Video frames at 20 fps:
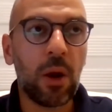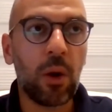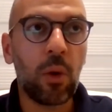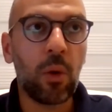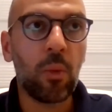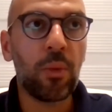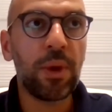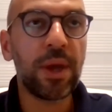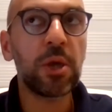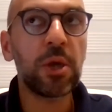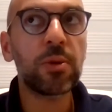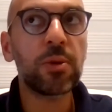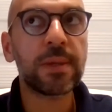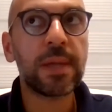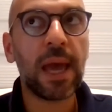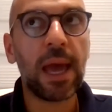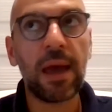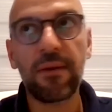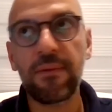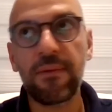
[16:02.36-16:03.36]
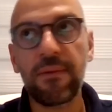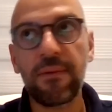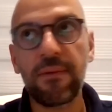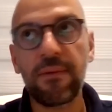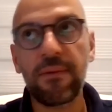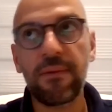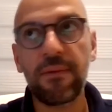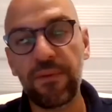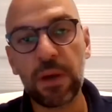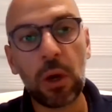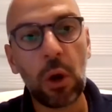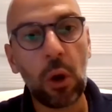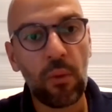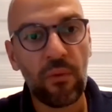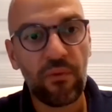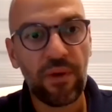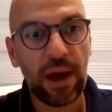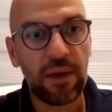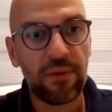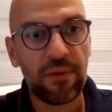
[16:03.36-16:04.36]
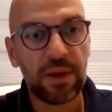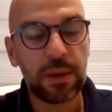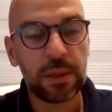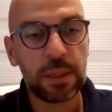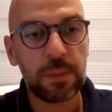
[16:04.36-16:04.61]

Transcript: we used to have, if we go 5 years